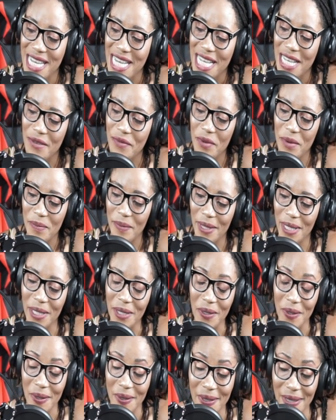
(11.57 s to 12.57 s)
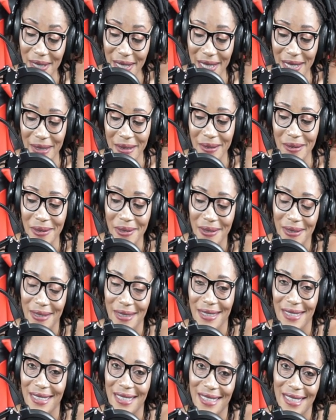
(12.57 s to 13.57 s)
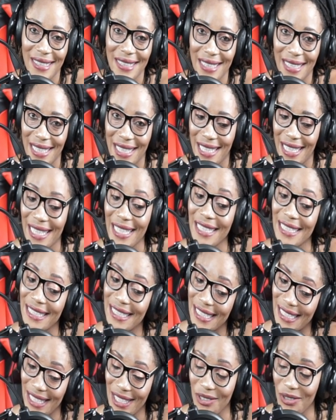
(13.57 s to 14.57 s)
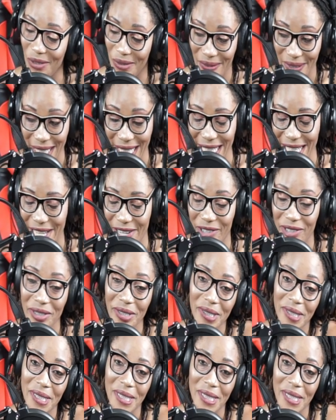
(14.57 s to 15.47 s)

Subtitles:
If you pity yourself, it's the key to failure.